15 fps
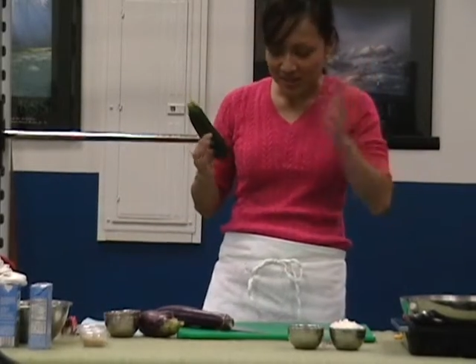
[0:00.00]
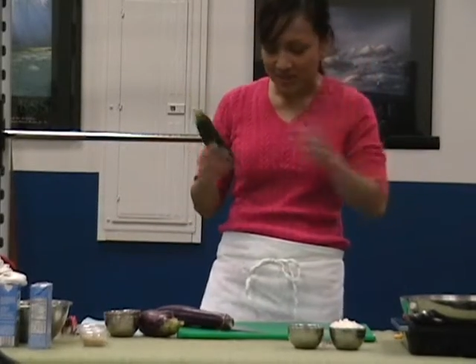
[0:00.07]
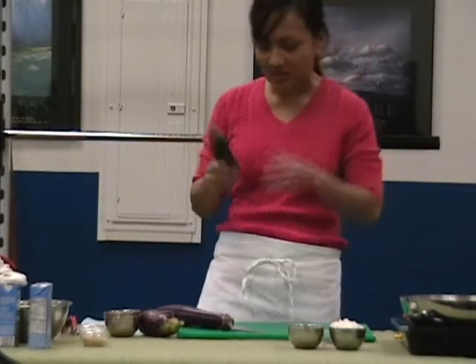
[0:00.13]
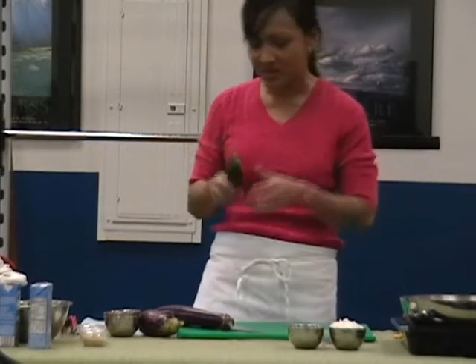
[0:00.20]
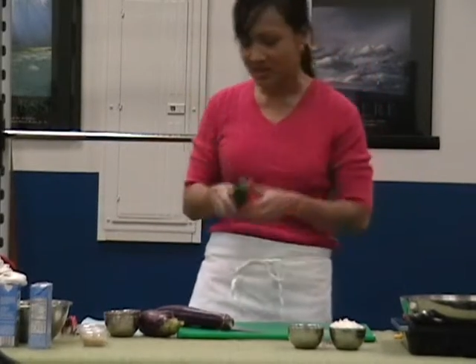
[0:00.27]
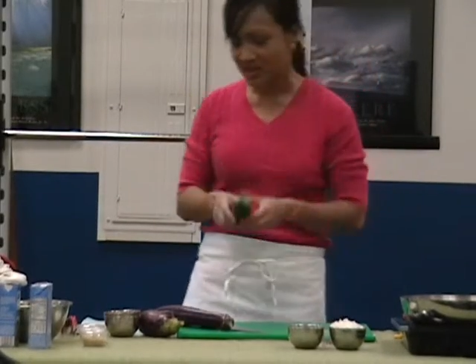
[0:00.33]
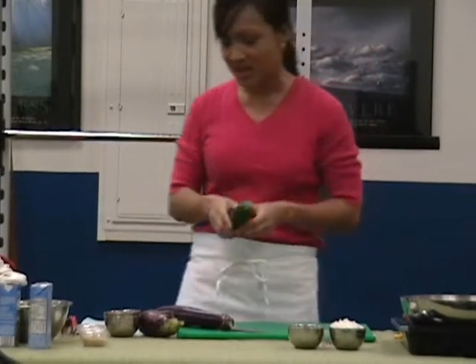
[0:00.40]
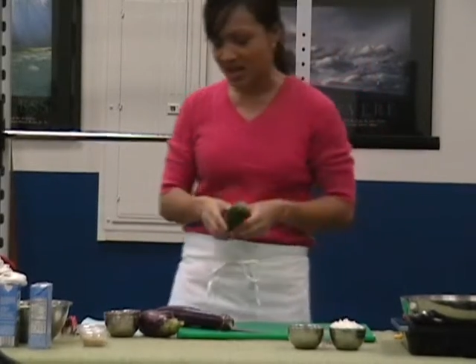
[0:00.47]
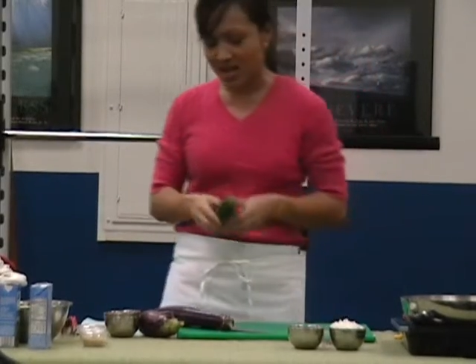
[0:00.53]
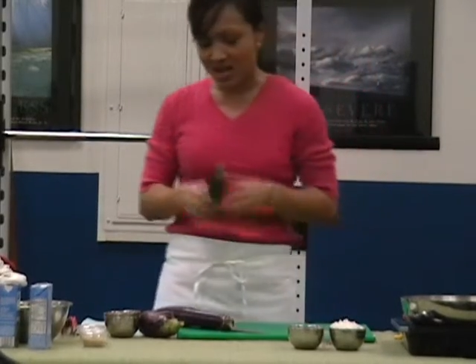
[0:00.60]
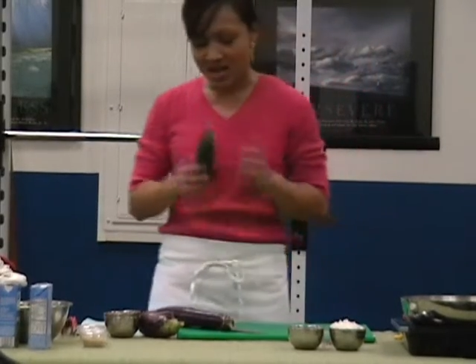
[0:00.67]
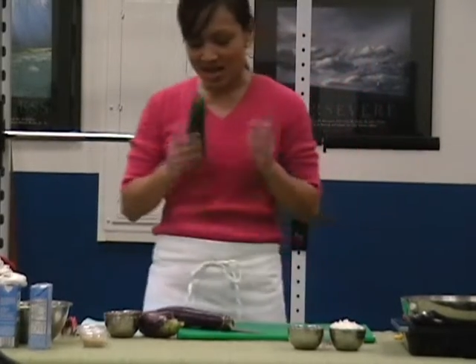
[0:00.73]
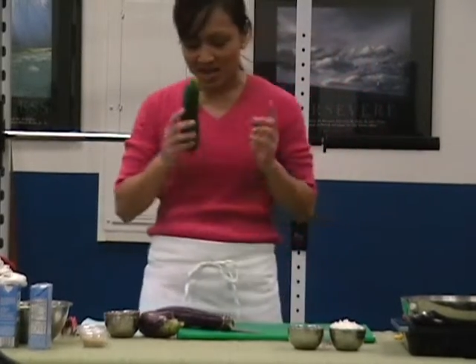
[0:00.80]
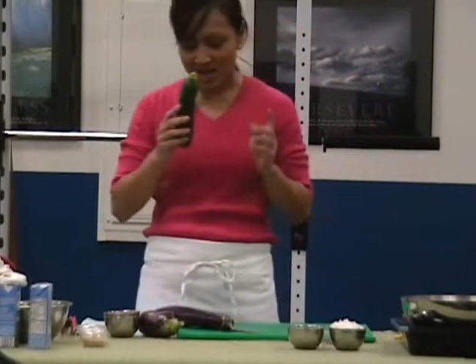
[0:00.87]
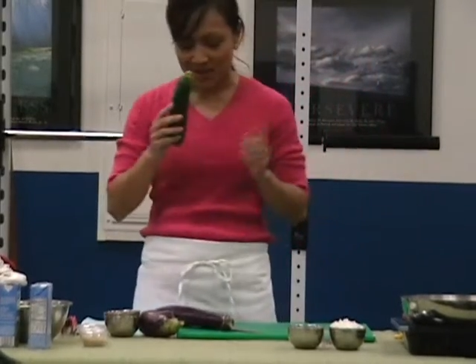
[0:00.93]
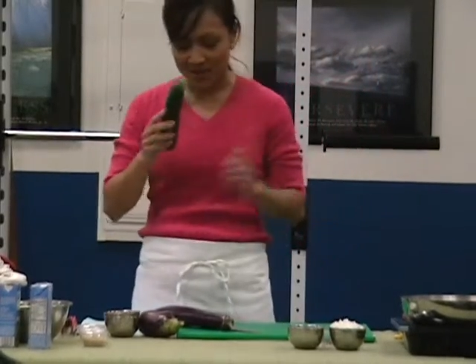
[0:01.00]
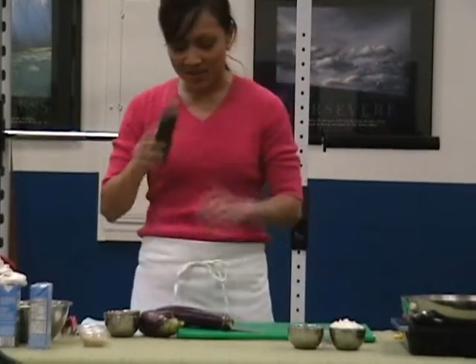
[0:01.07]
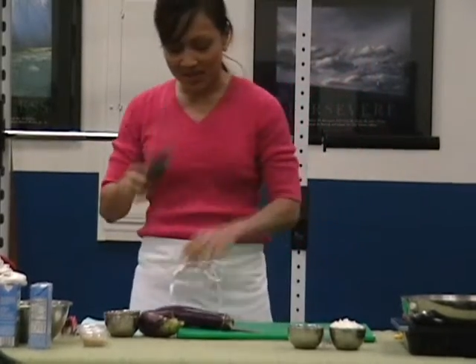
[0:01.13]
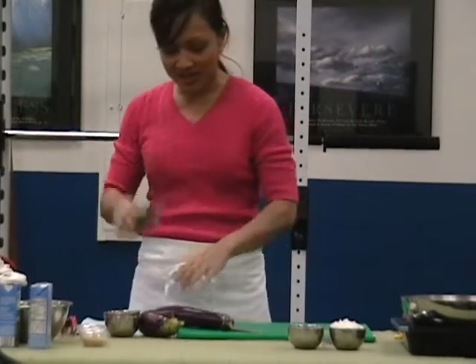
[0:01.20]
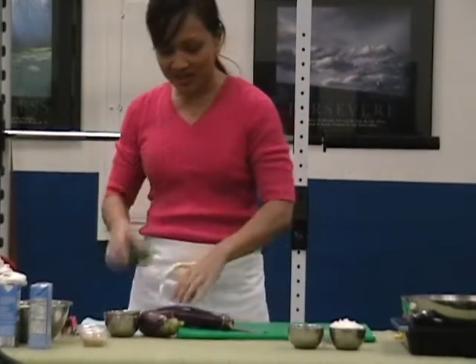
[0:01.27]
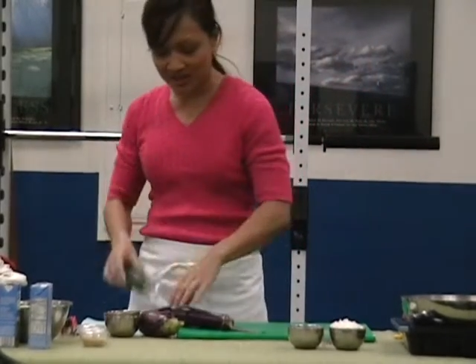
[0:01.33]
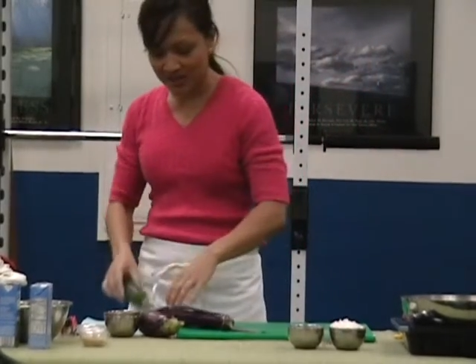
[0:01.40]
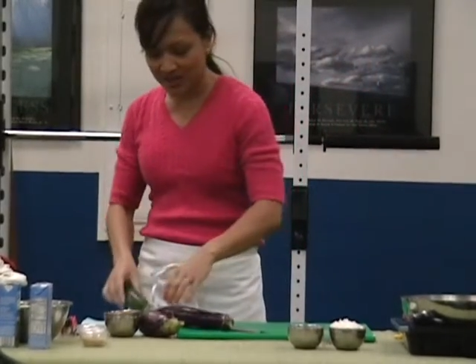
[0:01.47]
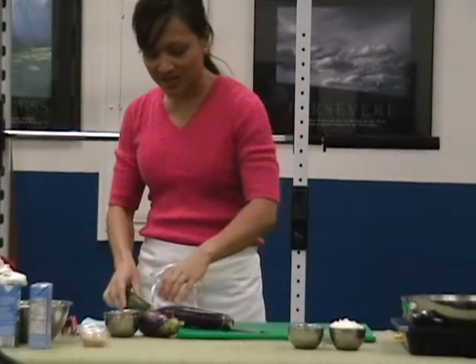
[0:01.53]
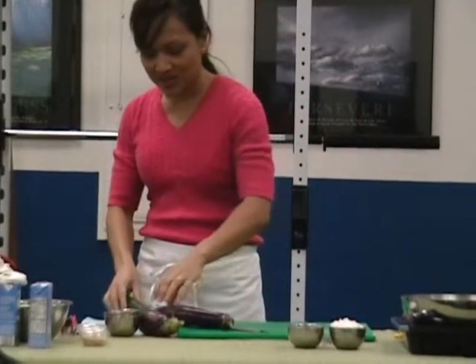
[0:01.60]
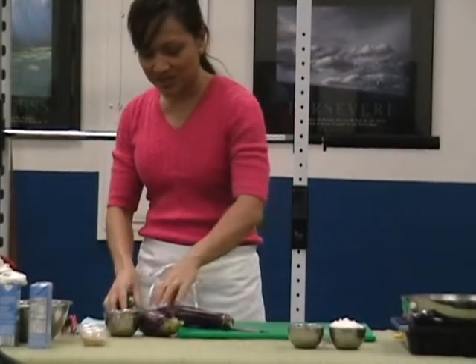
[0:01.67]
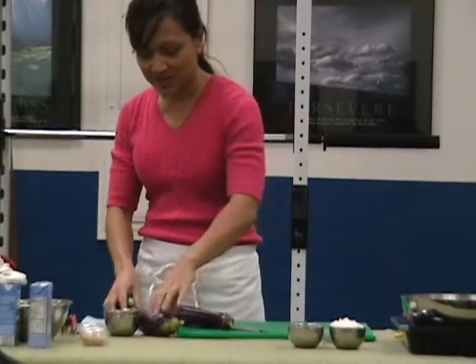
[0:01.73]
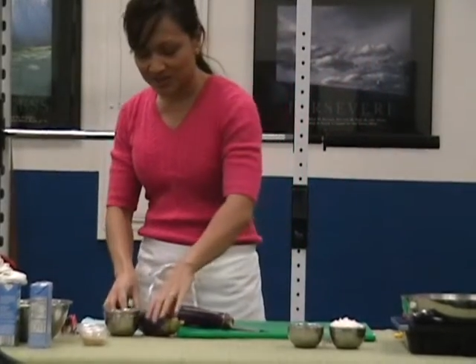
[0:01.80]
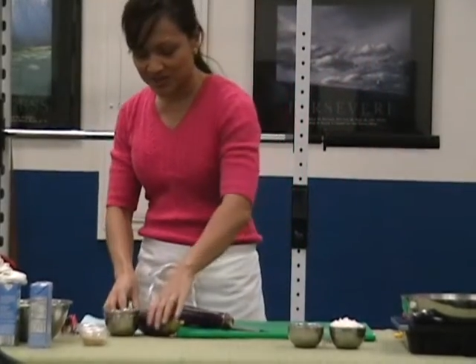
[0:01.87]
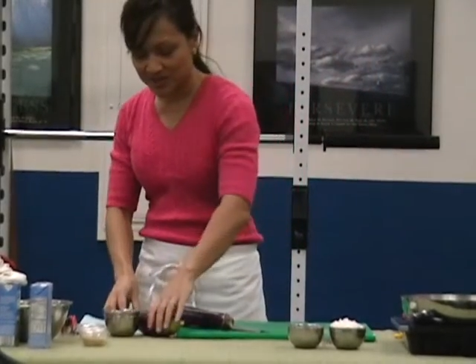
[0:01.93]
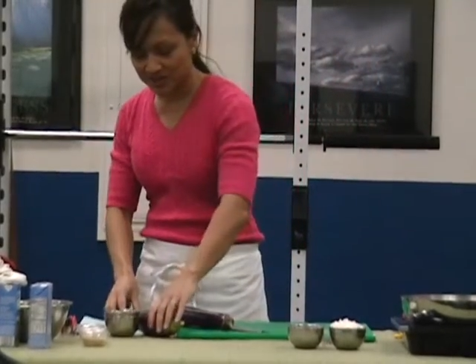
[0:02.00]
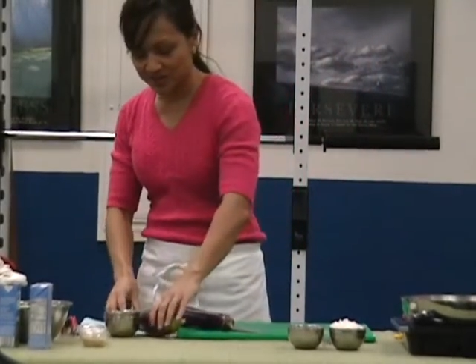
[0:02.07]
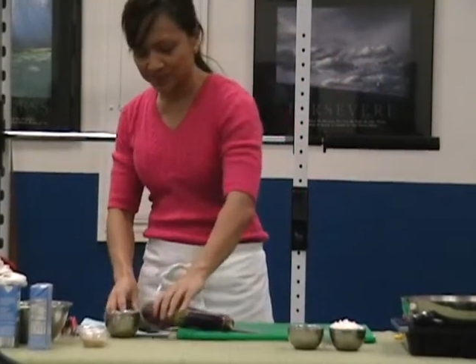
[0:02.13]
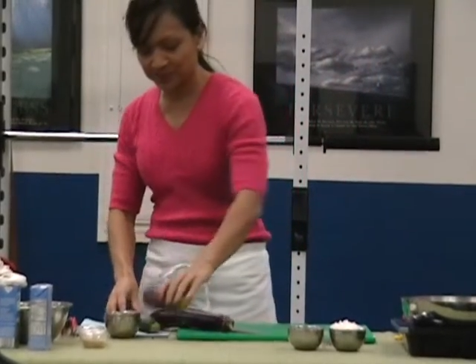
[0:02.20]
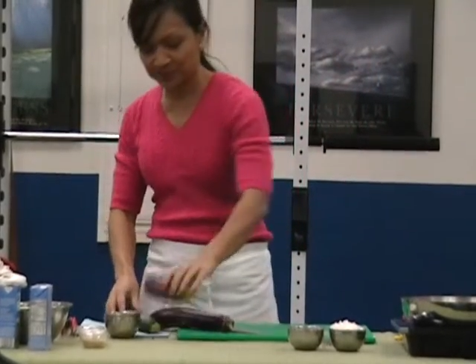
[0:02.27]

maybe. The other thing is,